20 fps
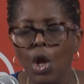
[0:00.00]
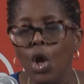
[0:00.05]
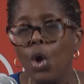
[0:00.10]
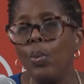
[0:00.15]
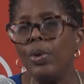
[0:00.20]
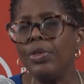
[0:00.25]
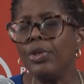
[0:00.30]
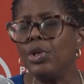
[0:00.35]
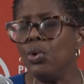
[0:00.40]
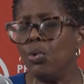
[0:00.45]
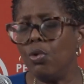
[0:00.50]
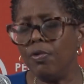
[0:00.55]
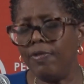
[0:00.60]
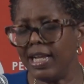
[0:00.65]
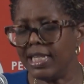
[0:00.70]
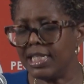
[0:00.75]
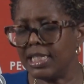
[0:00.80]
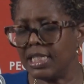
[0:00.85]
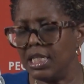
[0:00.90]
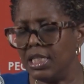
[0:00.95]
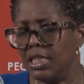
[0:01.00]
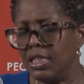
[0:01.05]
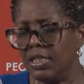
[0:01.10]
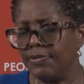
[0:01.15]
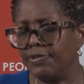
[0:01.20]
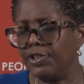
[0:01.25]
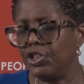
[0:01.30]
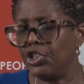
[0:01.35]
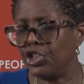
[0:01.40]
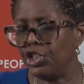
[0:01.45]
With no
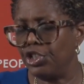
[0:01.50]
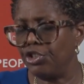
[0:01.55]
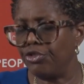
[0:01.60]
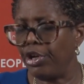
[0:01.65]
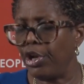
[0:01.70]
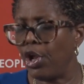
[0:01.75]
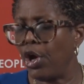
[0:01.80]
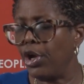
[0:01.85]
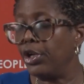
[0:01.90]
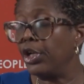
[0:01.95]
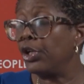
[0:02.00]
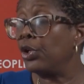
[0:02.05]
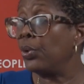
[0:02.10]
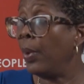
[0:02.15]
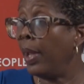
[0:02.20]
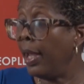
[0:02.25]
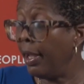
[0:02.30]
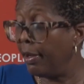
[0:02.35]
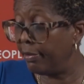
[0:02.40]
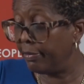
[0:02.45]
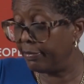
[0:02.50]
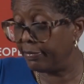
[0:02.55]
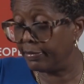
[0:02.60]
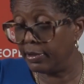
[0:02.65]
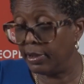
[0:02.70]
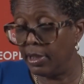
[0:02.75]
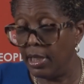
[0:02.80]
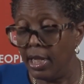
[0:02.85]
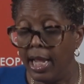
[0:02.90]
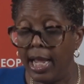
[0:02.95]
vaccines for children under 12,
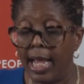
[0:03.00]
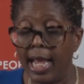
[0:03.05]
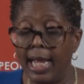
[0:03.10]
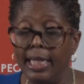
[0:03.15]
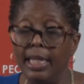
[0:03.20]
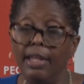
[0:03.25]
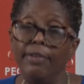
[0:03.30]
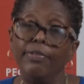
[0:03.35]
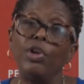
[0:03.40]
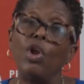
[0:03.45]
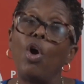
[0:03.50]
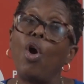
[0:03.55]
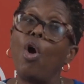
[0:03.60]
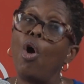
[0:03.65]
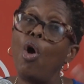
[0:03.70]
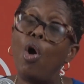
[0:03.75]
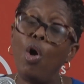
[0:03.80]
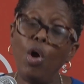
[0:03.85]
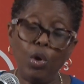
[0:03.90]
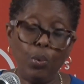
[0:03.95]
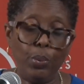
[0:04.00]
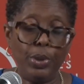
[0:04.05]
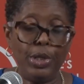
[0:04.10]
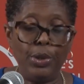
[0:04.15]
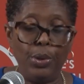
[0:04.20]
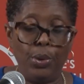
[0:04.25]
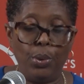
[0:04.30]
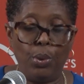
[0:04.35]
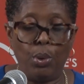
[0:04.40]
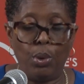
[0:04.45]
and given all we
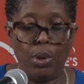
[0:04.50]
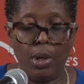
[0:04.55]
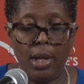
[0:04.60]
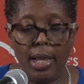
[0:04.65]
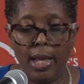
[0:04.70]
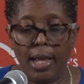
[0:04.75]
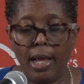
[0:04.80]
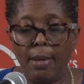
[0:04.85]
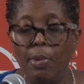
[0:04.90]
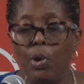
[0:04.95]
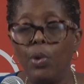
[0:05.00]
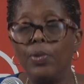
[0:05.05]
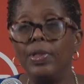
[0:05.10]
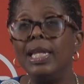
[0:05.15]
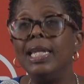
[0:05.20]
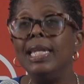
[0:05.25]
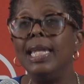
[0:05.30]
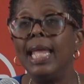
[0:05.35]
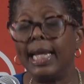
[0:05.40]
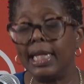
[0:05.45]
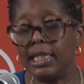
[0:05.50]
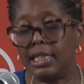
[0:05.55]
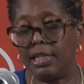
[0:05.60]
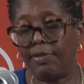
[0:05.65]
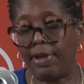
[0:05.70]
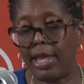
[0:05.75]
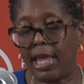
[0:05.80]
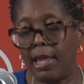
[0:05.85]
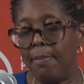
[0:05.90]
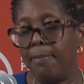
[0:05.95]
know about the
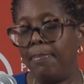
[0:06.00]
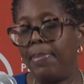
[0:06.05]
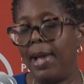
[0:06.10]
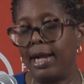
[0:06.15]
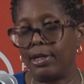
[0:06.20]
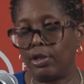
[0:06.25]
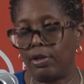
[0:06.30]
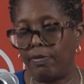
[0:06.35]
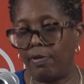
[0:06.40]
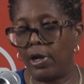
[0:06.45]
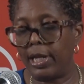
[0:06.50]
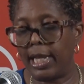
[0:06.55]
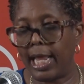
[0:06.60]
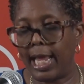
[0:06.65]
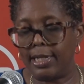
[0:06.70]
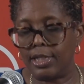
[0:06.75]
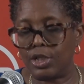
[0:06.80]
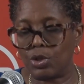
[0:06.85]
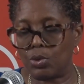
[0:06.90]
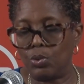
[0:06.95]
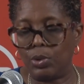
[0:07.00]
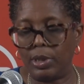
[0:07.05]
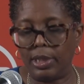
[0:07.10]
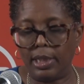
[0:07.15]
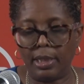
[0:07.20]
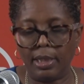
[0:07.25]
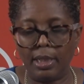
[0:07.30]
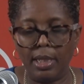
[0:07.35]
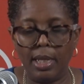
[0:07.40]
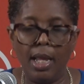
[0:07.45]
negative impact of online
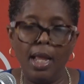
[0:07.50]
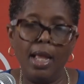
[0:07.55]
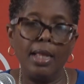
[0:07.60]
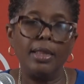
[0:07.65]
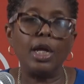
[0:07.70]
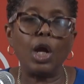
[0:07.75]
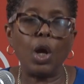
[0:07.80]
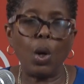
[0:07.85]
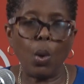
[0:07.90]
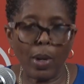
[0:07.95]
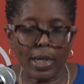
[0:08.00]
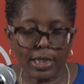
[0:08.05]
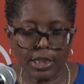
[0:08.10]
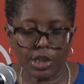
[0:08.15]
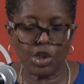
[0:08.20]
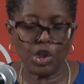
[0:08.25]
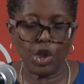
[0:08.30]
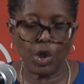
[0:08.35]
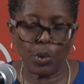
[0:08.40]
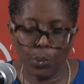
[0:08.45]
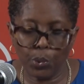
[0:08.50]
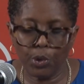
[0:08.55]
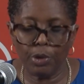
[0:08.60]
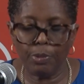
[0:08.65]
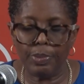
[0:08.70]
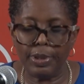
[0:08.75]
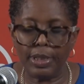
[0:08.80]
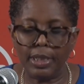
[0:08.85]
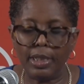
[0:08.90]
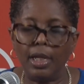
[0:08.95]
schooling, the question
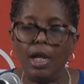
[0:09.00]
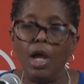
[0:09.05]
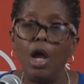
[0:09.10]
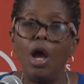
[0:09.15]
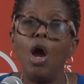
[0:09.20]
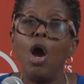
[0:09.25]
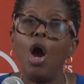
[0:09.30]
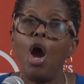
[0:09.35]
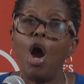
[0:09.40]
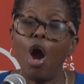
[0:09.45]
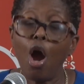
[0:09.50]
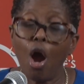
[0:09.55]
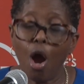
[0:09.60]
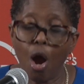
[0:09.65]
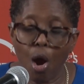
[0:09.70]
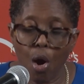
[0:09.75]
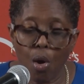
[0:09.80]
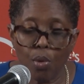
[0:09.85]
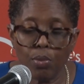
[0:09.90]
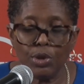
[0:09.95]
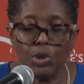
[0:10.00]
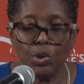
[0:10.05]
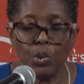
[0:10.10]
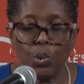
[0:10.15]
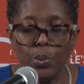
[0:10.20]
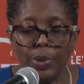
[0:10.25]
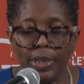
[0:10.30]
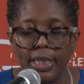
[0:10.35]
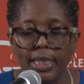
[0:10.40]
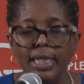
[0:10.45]
would be, how do
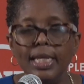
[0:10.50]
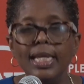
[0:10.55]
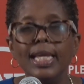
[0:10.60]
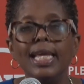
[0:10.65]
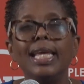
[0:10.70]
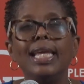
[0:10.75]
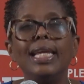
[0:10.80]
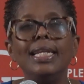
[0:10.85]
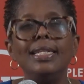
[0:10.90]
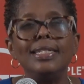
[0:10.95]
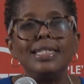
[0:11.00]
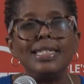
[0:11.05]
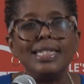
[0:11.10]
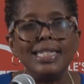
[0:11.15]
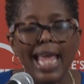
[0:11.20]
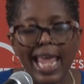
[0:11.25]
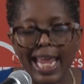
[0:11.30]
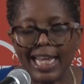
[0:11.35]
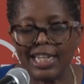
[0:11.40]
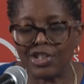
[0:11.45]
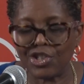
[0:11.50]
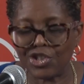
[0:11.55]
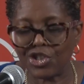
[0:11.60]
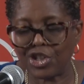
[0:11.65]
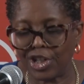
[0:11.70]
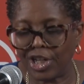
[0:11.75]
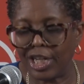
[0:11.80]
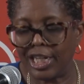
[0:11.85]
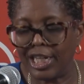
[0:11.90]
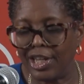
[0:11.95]
we
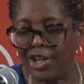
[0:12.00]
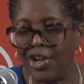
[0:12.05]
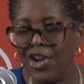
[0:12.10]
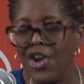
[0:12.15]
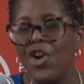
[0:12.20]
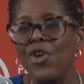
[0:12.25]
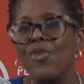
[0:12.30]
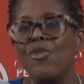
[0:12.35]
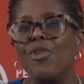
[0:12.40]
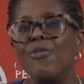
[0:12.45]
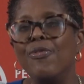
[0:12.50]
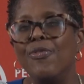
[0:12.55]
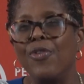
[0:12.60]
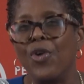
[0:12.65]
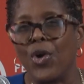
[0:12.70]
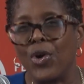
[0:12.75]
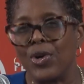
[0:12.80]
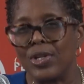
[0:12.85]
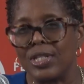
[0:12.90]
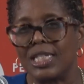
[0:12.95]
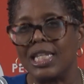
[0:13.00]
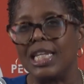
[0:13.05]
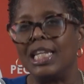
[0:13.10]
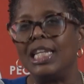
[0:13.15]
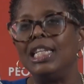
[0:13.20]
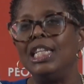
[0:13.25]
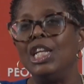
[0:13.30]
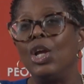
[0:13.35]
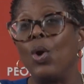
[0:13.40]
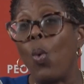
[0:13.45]
intentionally reverse the
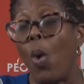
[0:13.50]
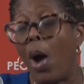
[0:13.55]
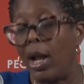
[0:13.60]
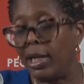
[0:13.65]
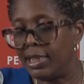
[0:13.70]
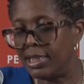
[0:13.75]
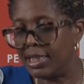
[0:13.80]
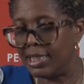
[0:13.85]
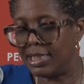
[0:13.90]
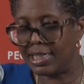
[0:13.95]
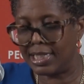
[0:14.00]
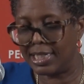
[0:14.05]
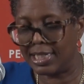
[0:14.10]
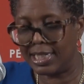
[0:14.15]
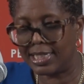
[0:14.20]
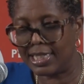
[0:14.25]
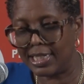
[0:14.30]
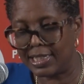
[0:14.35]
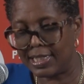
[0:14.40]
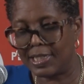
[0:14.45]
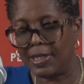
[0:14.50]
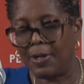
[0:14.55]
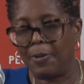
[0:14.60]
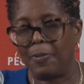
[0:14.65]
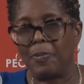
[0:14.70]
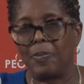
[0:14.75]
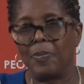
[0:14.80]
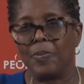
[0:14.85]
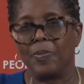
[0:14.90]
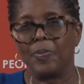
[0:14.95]
inequalities in the system?